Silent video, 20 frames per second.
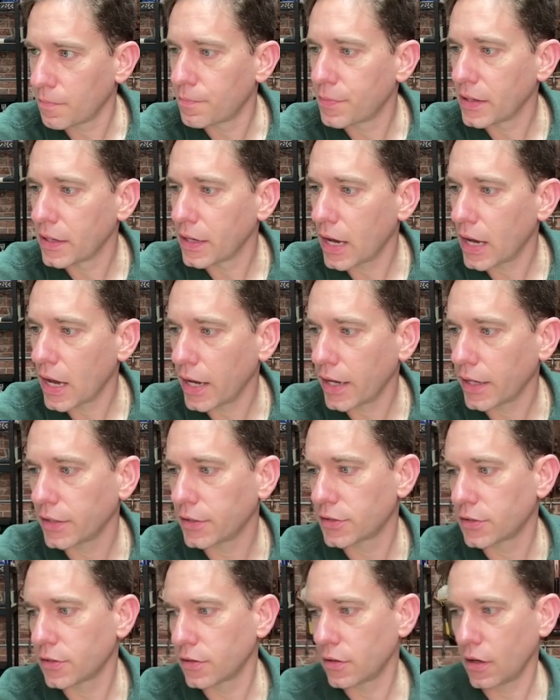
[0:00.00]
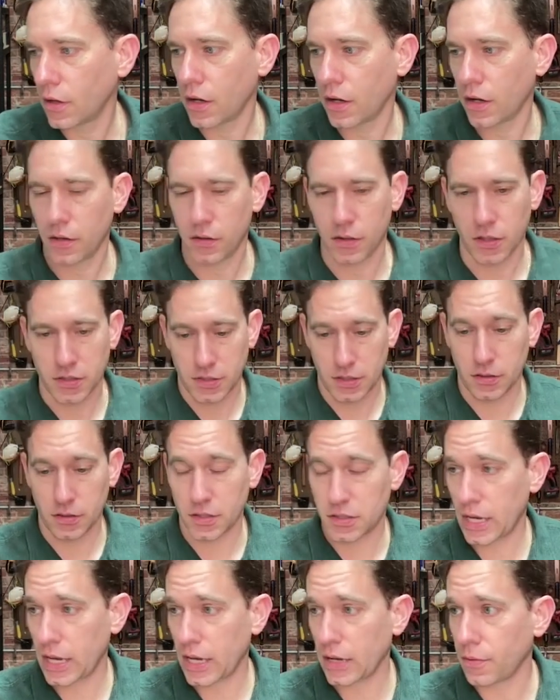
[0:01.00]
behind the
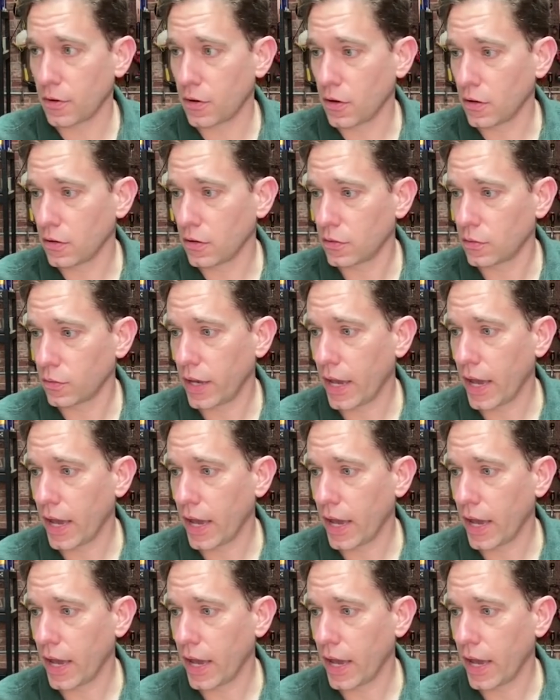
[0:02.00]
table, we